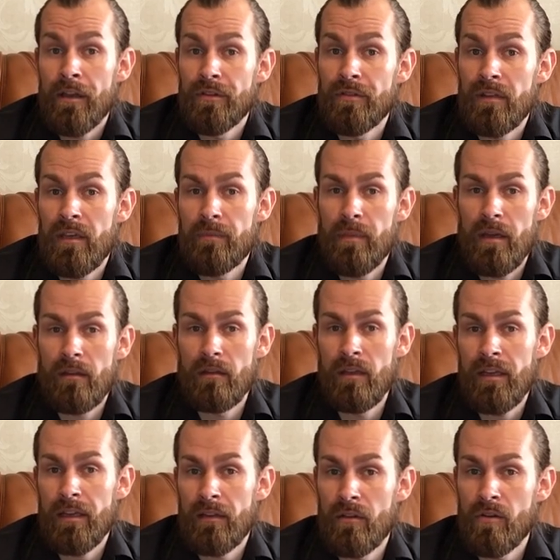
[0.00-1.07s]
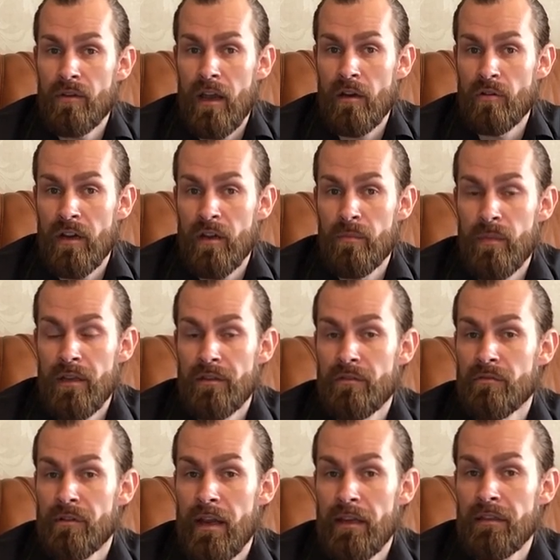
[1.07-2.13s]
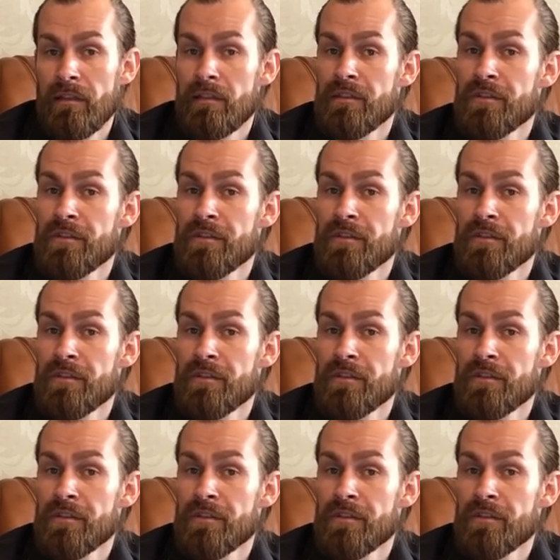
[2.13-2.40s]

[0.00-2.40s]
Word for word: To keep a lean look, I recommend creating